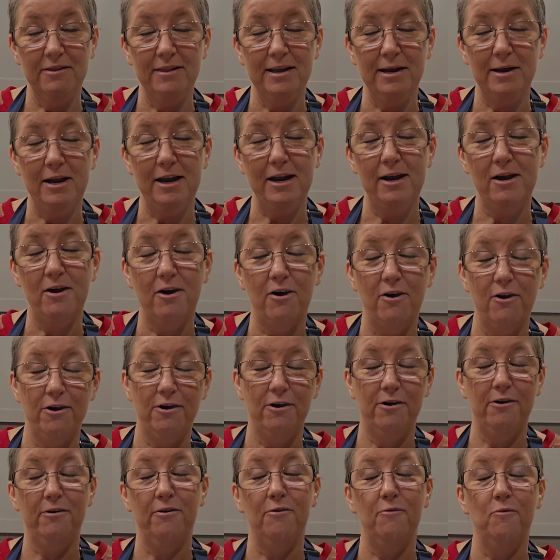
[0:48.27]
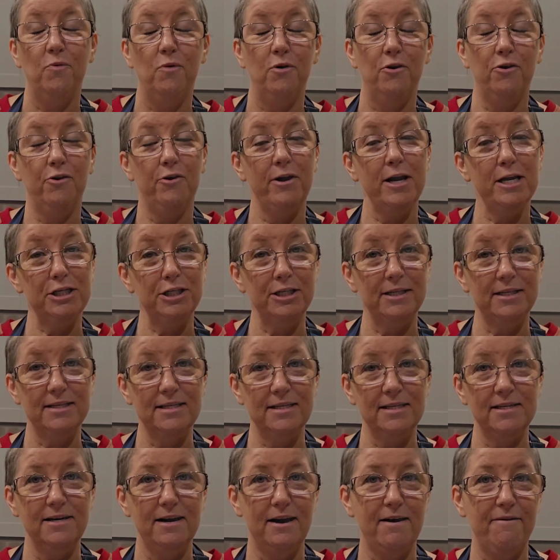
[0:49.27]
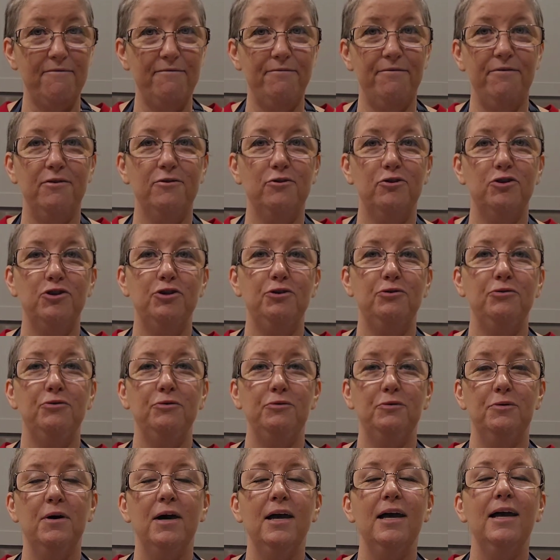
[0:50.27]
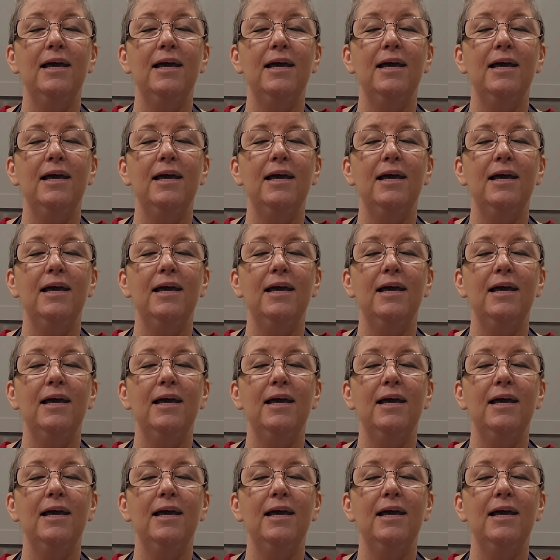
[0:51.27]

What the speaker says: They were gracious enough to